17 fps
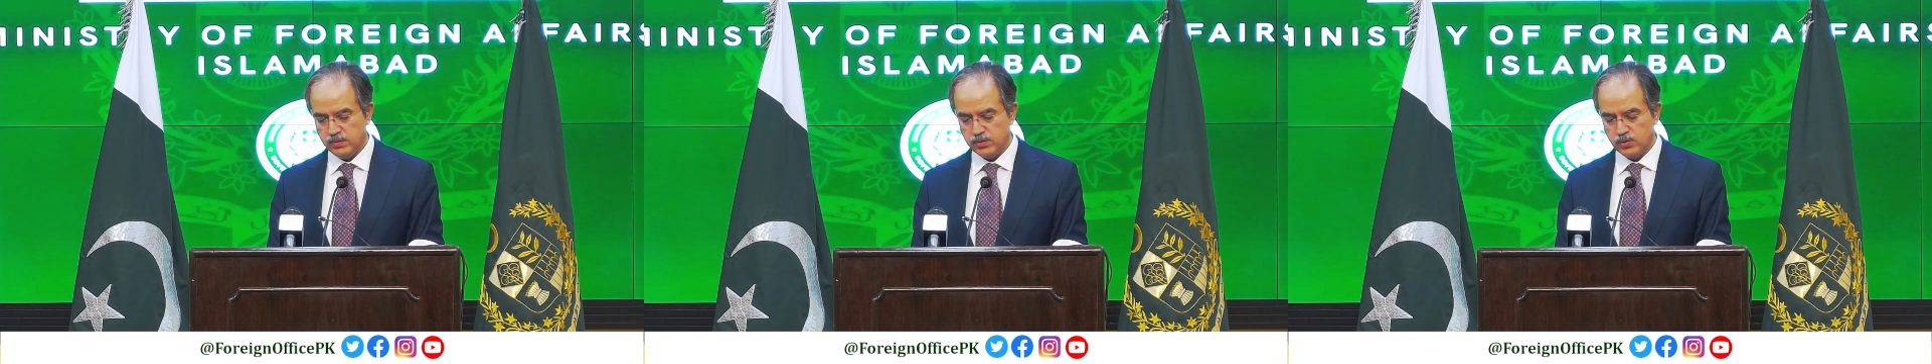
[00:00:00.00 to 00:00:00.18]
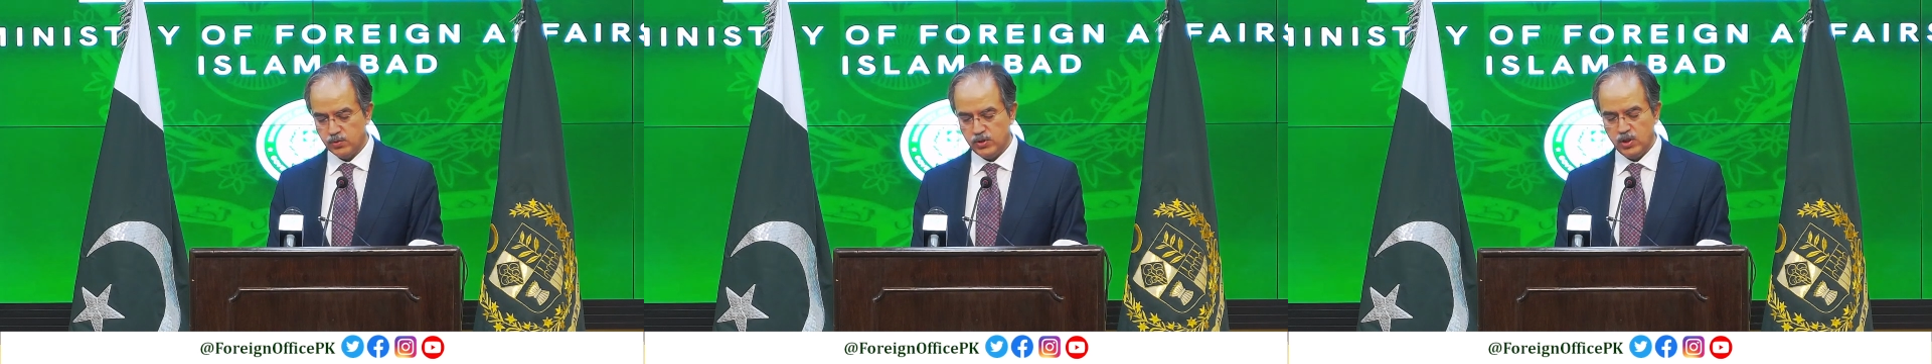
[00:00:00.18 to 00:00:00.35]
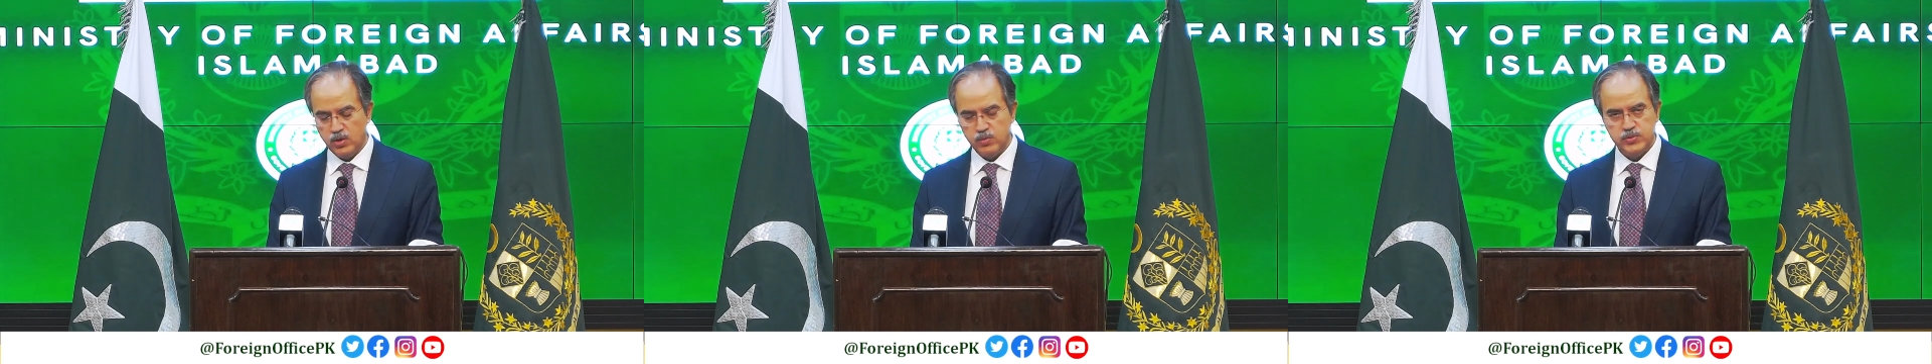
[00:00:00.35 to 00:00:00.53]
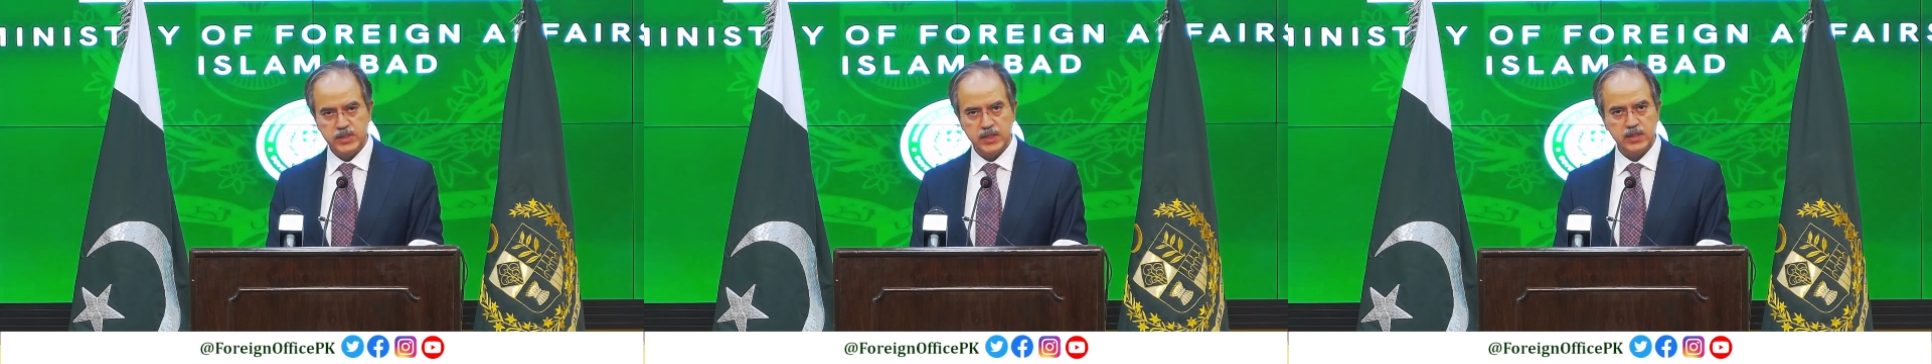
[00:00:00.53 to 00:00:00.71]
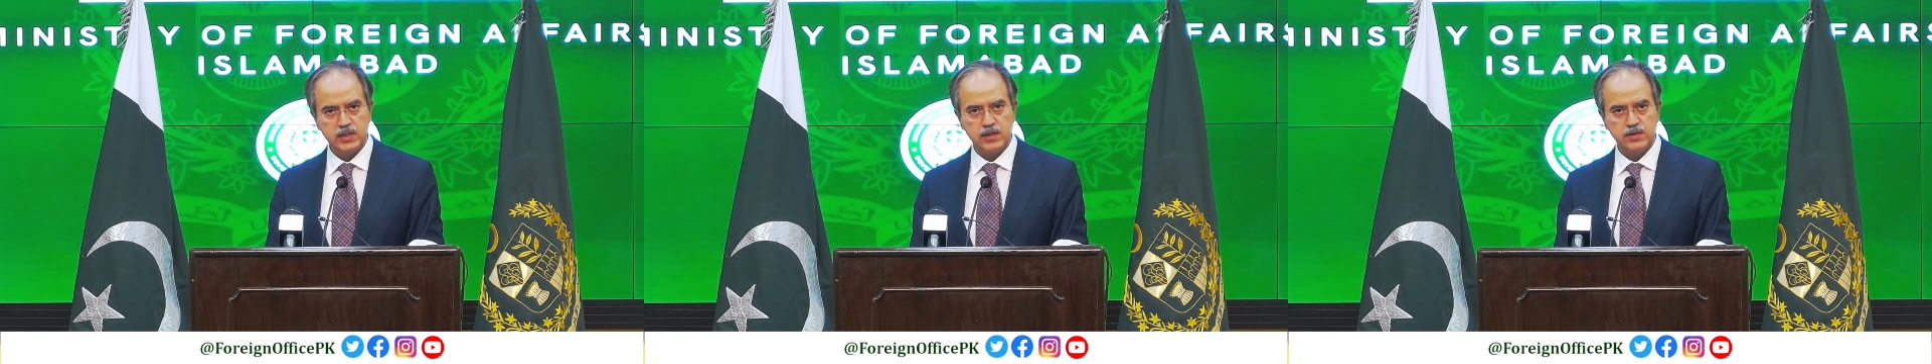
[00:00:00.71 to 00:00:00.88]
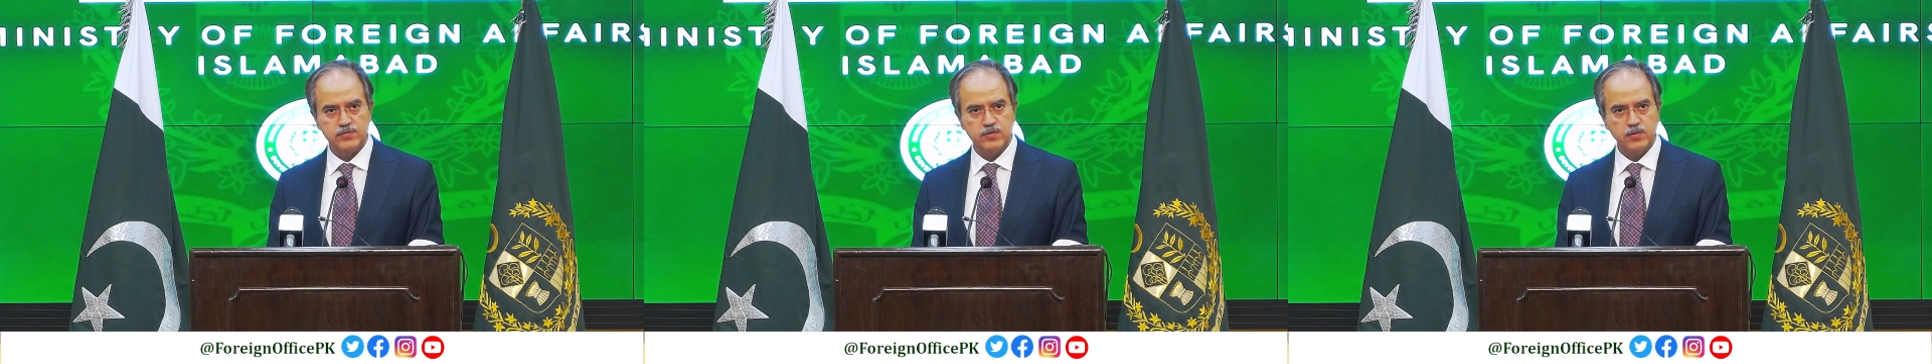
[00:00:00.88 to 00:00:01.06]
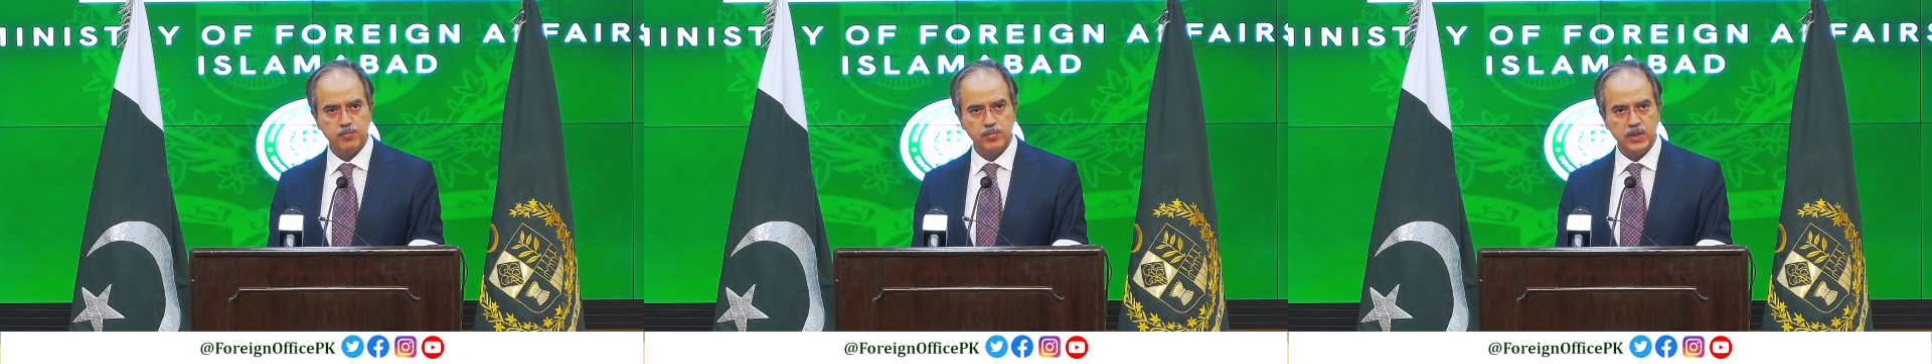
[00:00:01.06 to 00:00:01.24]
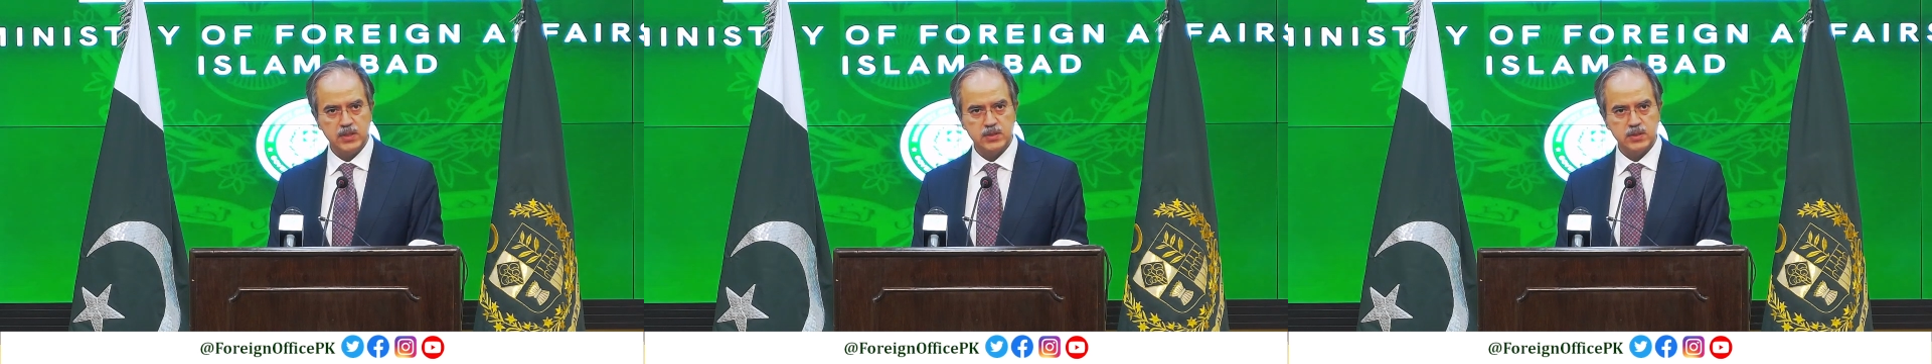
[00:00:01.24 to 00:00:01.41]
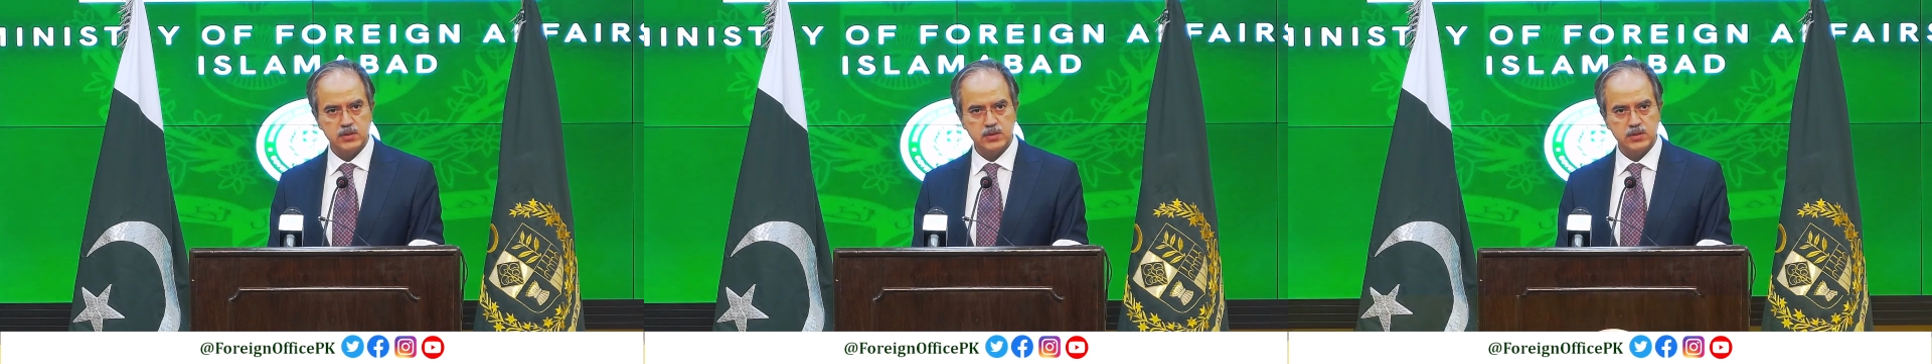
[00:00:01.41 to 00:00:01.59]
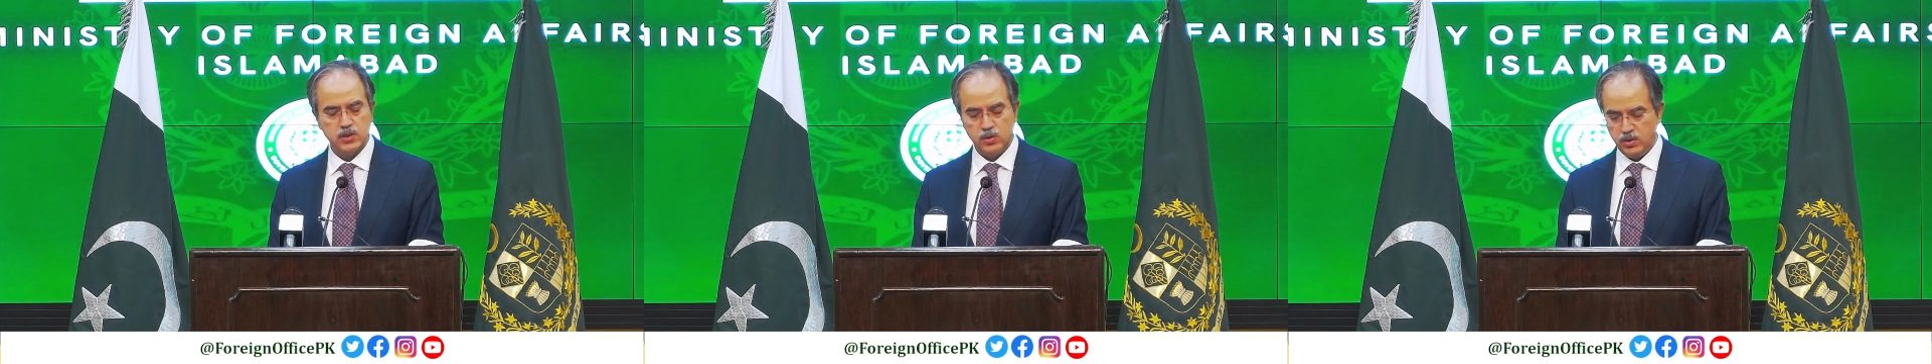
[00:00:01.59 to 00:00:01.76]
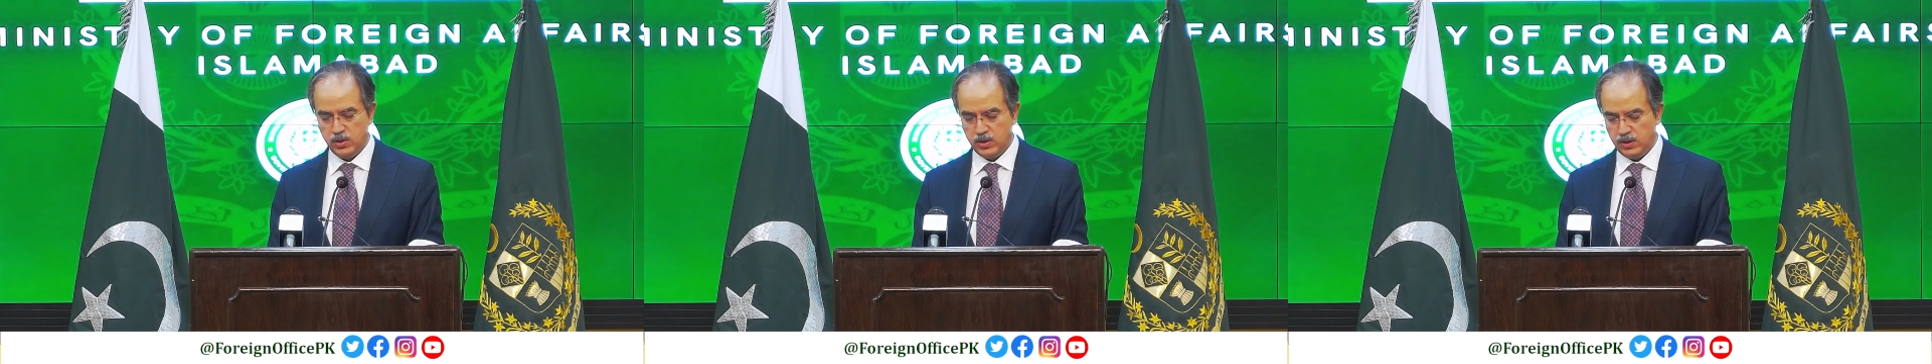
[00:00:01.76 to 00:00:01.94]
to the objectives of peace and
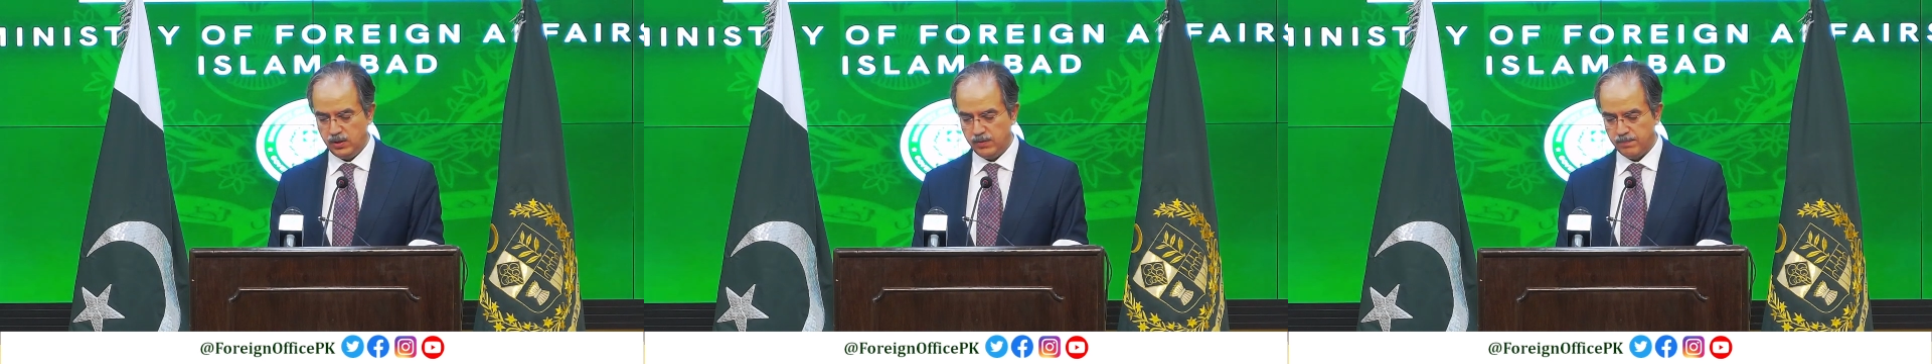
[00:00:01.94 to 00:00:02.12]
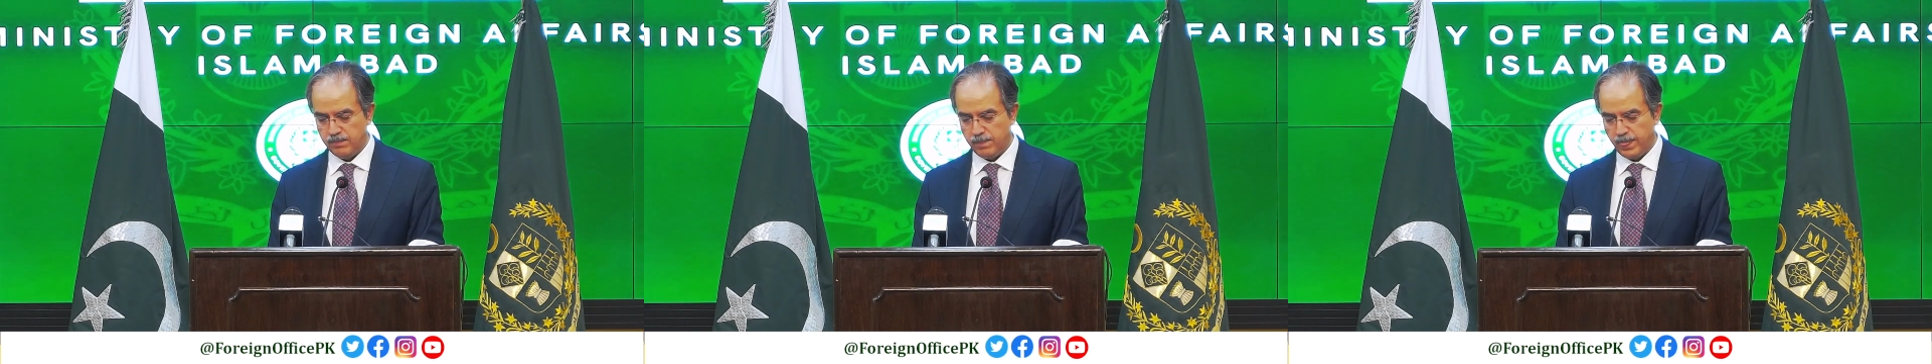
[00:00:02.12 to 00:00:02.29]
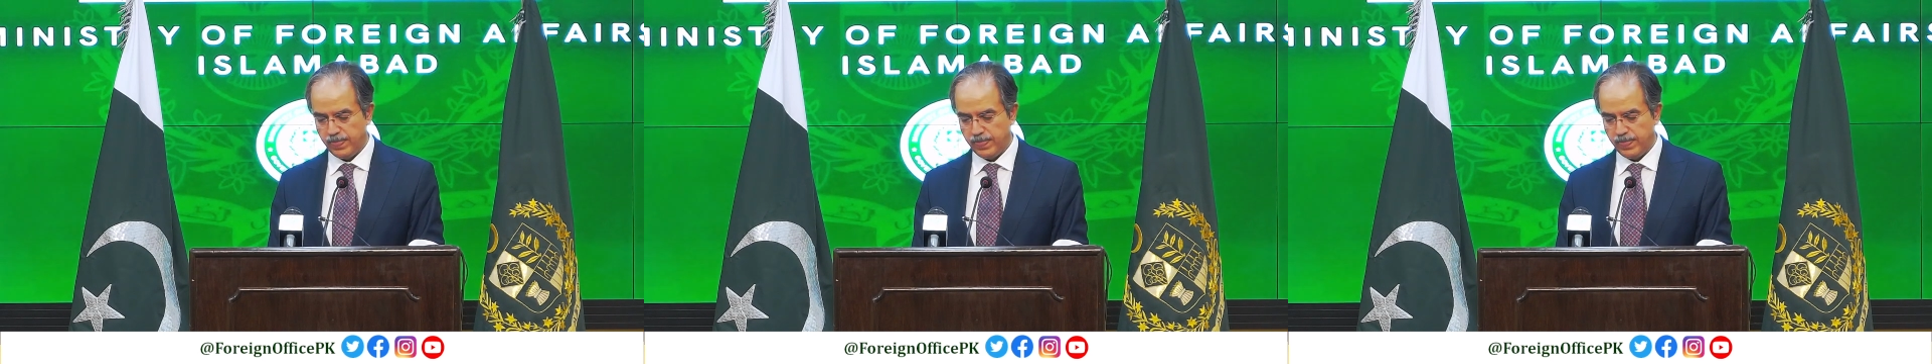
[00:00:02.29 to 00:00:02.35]
security.